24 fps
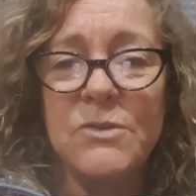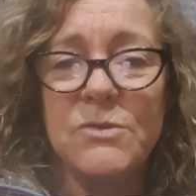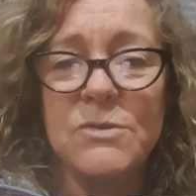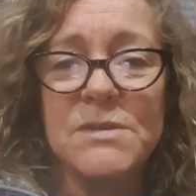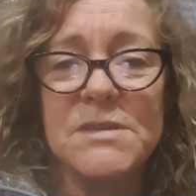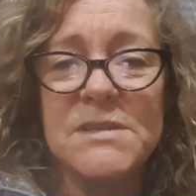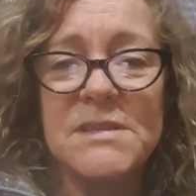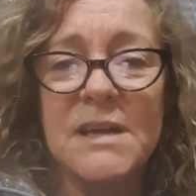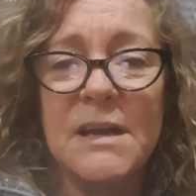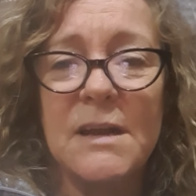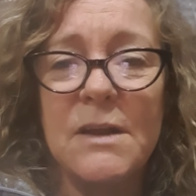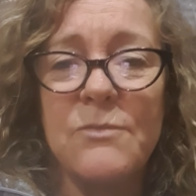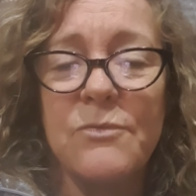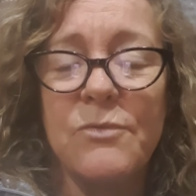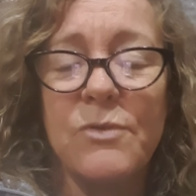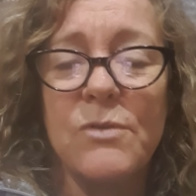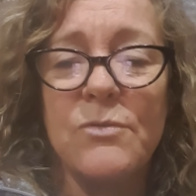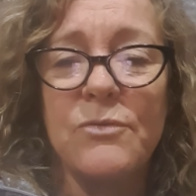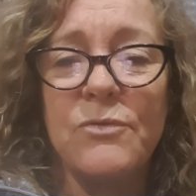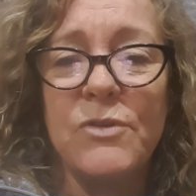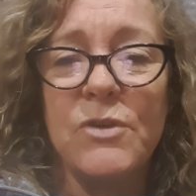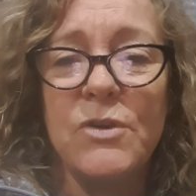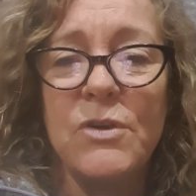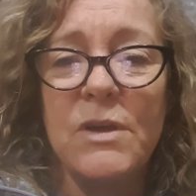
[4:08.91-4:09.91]
your cellar for
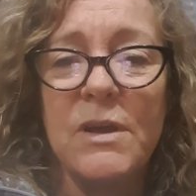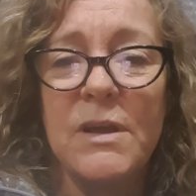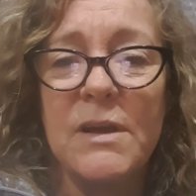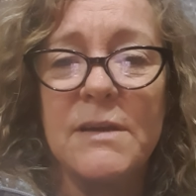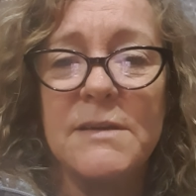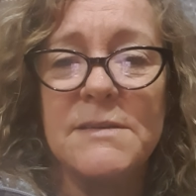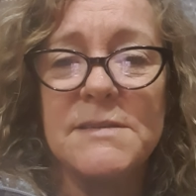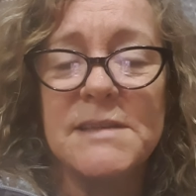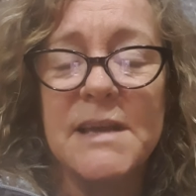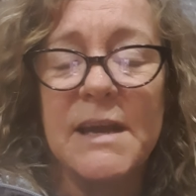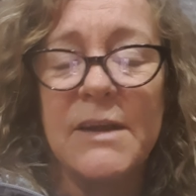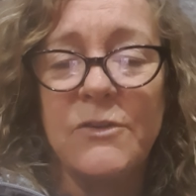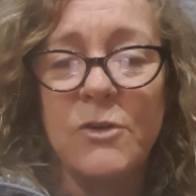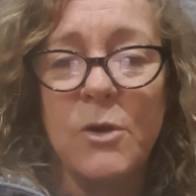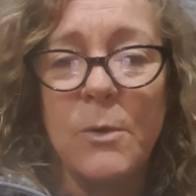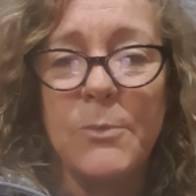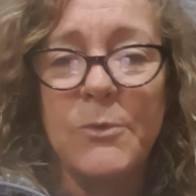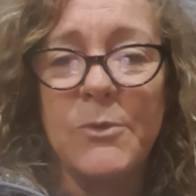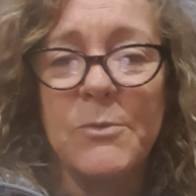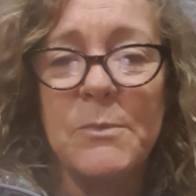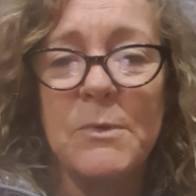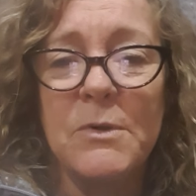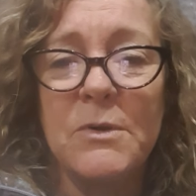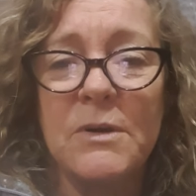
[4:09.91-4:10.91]
a few years at
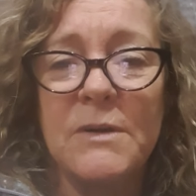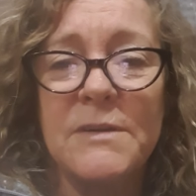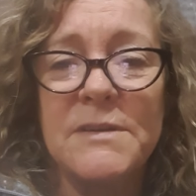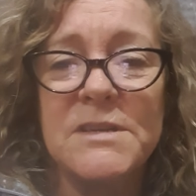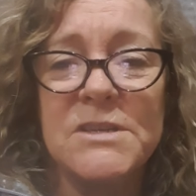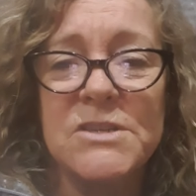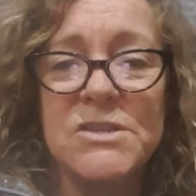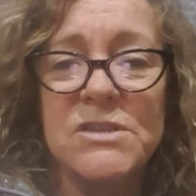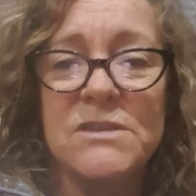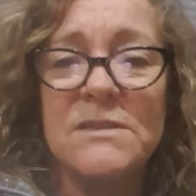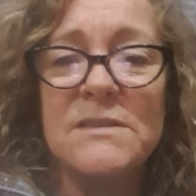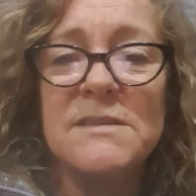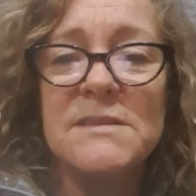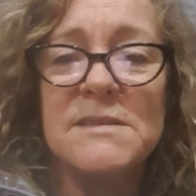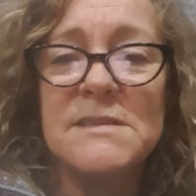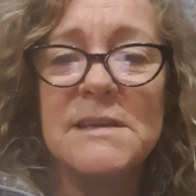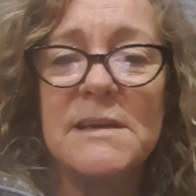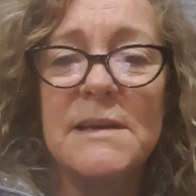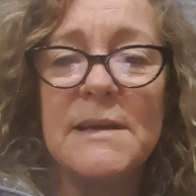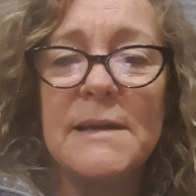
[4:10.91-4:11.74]
optimal conditions,